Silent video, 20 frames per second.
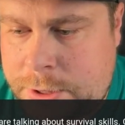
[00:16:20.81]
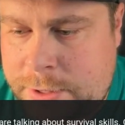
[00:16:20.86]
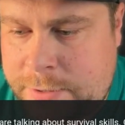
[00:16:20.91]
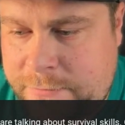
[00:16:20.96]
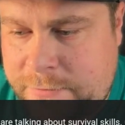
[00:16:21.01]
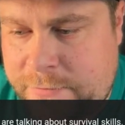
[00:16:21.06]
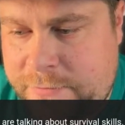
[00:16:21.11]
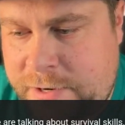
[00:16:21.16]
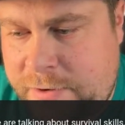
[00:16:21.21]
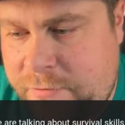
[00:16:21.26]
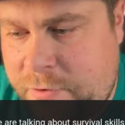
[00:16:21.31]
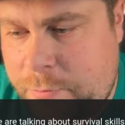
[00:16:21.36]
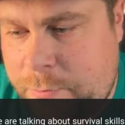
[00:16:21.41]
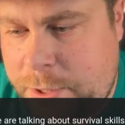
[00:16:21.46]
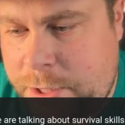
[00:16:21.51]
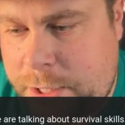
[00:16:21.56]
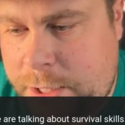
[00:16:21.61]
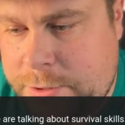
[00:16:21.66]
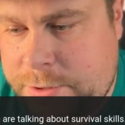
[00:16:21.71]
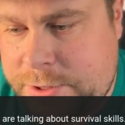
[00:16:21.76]
If you've never
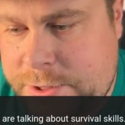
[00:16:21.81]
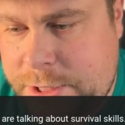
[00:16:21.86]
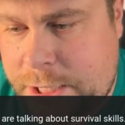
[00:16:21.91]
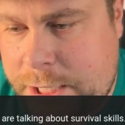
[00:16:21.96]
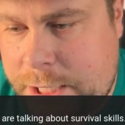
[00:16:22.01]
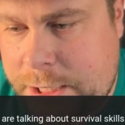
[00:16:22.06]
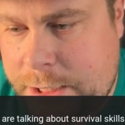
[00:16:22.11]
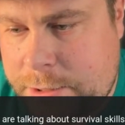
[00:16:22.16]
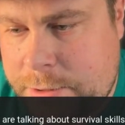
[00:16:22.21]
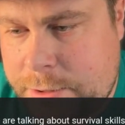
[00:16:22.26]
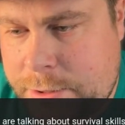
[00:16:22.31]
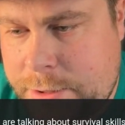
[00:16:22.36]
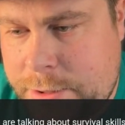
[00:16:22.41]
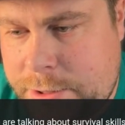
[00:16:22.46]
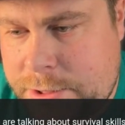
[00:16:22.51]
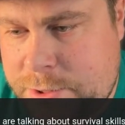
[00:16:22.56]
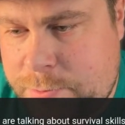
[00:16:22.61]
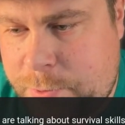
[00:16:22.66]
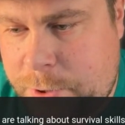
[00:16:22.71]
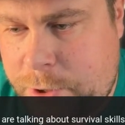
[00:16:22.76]
been outside and
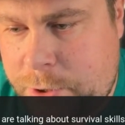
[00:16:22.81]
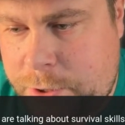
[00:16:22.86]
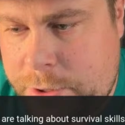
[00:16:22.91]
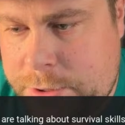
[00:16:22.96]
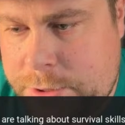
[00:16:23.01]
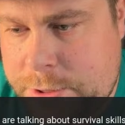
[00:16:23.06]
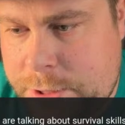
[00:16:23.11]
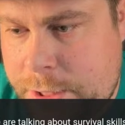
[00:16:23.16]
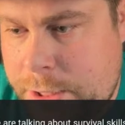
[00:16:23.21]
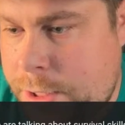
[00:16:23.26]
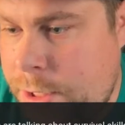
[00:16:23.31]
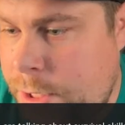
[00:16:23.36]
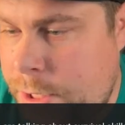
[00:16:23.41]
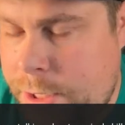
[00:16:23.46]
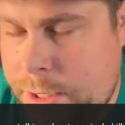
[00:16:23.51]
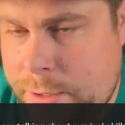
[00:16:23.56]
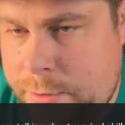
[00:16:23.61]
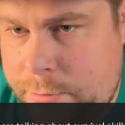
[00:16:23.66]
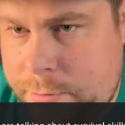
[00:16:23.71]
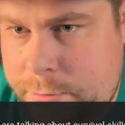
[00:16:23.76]
experienced, like,
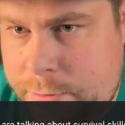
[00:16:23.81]
hey,